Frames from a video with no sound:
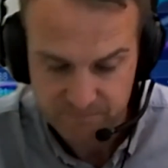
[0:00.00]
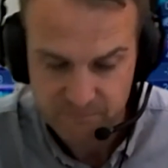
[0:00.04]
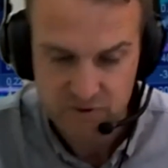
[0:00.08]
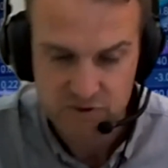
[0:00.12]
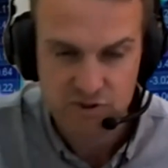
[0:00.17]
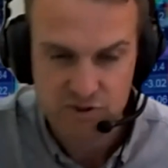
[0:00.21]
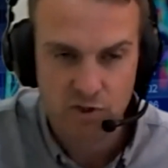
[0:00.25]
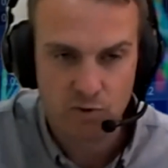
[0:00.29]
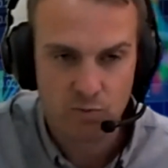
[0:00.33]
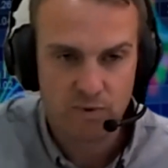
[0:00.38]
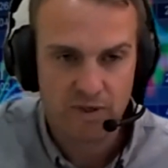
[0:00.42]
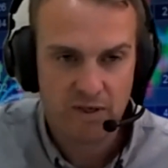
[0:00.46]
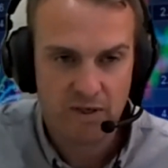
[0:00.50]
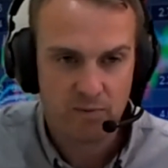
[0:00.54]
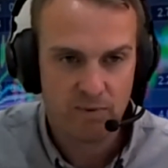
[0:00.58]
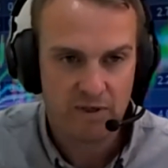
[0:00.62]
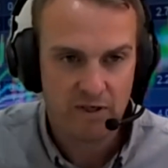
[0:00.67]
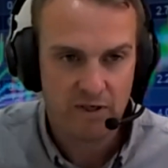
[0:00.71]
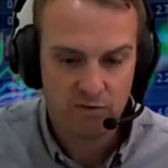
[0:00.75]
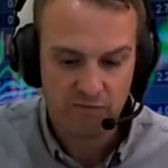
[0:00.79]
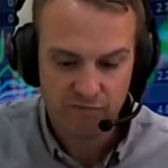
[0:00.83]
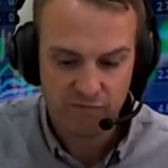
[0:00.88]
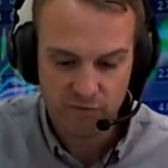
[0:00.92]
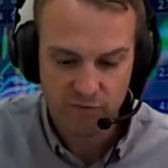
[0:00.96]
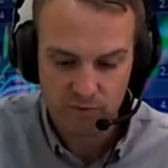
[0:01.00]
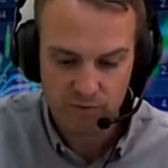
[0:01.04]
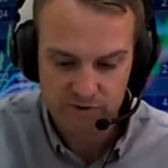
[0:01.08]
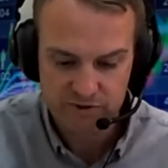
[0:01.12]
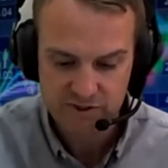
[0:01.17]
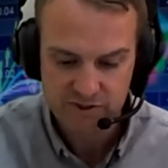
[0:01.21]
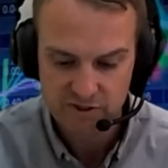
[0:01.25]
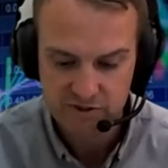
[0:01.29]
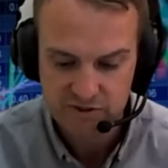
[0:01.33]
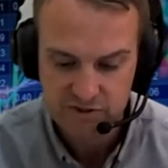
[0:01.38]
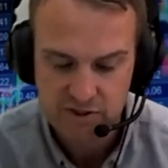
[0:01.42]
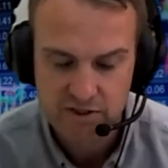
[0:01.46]
So we look forward
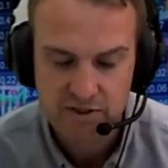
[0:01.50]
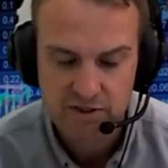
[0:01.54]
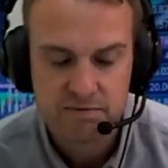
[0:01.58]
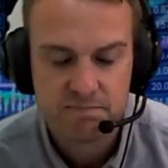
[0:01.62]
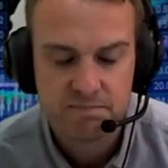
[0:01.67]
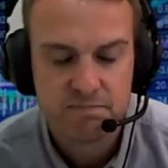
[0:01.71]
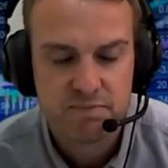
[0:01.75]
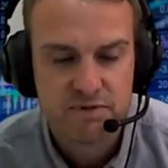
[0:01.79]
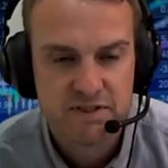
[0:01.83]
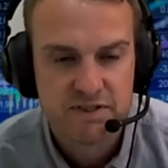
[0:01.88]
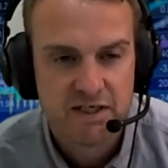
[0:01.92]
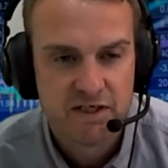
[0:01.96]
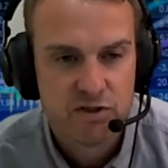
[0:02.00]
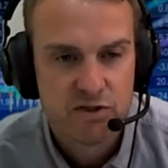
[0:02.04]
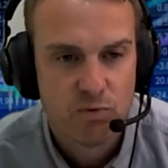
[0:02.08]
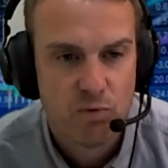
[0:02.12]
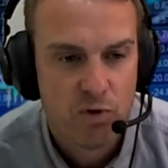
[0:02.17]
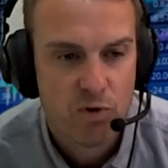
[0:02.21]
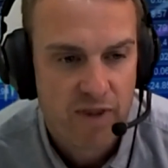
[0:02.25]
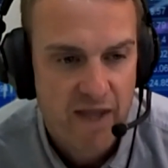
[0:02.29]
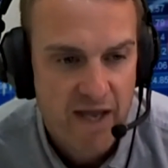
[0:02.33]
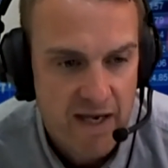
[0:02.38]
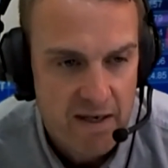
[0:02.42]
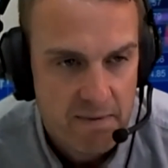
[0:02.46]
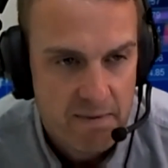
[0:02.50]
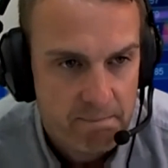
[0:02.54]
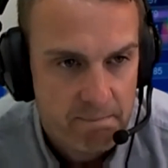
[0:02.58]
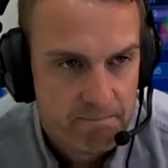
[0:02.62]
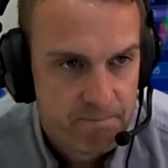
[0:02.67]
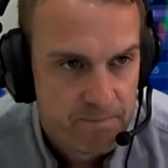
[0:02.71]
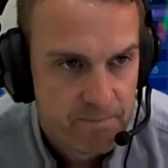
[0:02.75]
to seeing you all there.